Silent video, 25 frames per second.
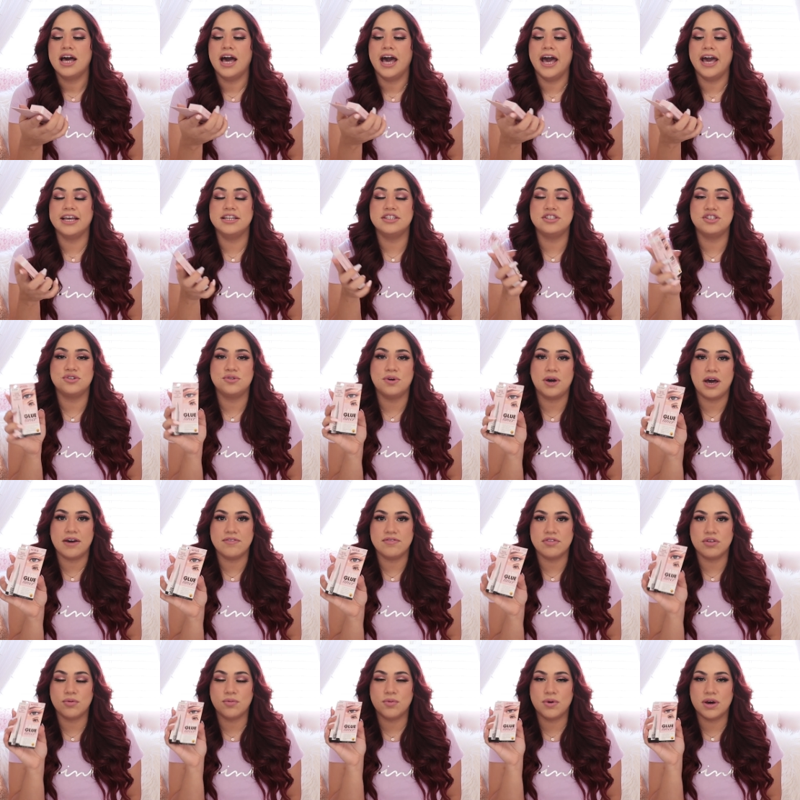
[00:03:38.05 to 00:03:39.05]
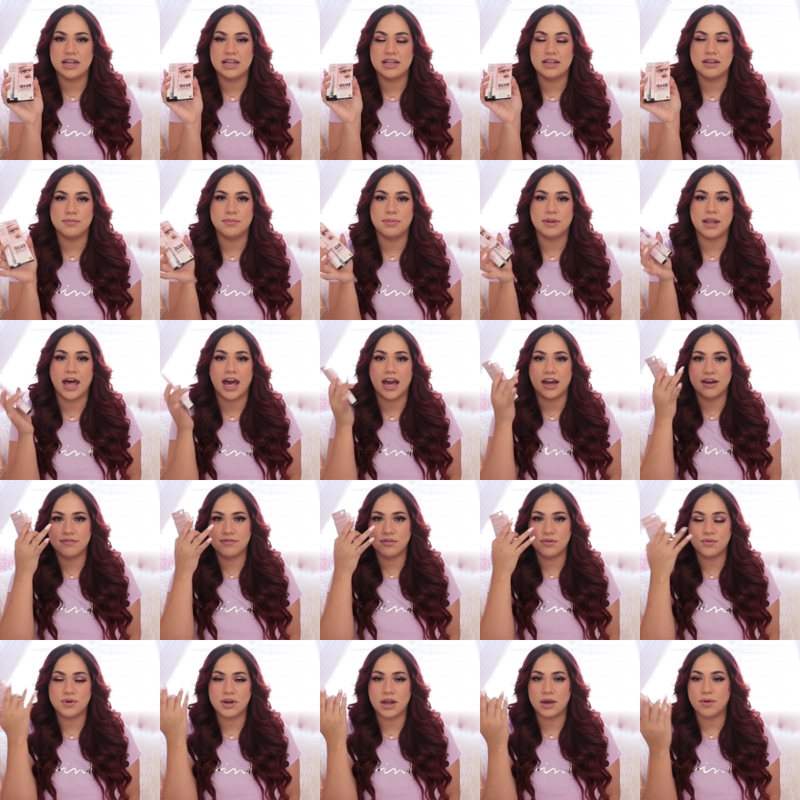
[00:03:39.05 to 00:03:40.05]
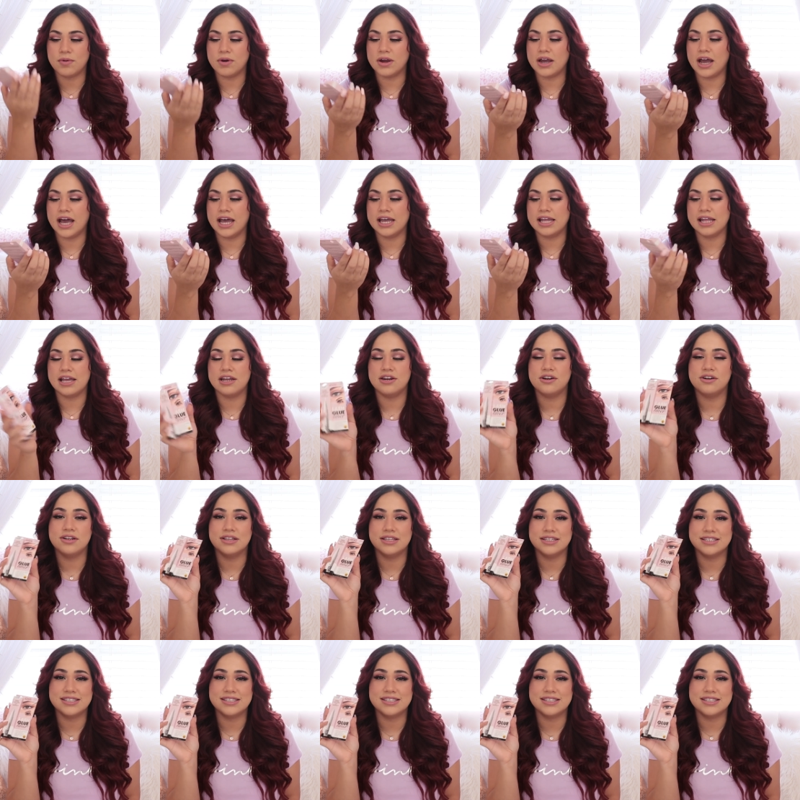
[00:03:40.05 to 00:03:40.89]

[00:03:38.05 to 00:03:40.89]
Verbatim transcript: I do have the one in black for when I wear eyeliner.